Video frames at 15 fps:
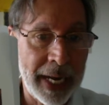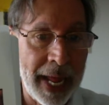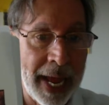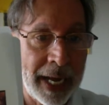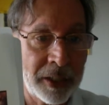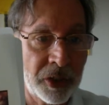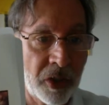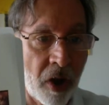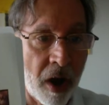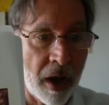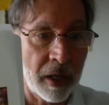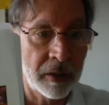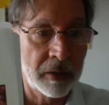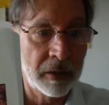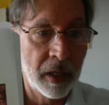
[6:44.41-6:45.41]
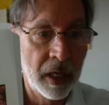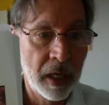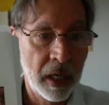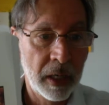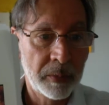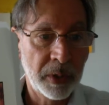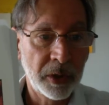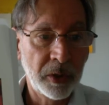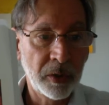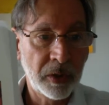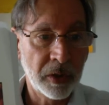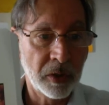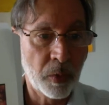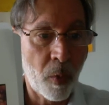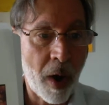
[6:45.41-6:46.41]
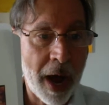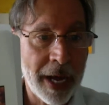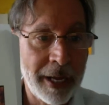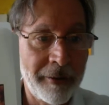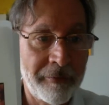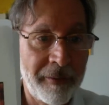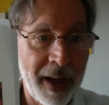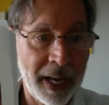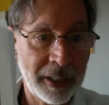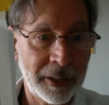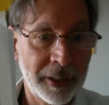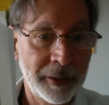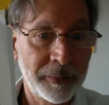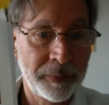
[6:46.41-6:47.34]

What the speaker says: X cause produces Y effect.